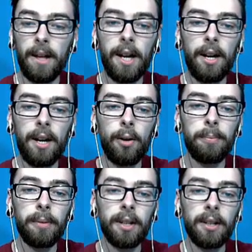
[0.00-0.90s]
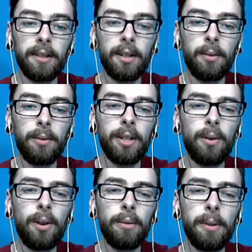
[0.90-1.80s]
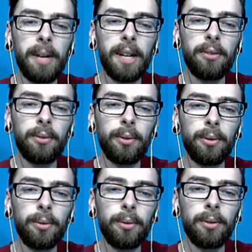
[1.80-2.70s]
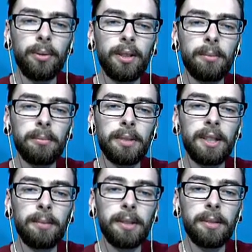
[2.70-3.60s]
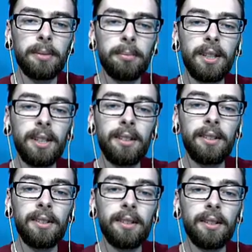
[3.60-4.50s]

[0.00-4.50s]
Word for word: I hope, because I don't want to go all the way back through. Please, please, please.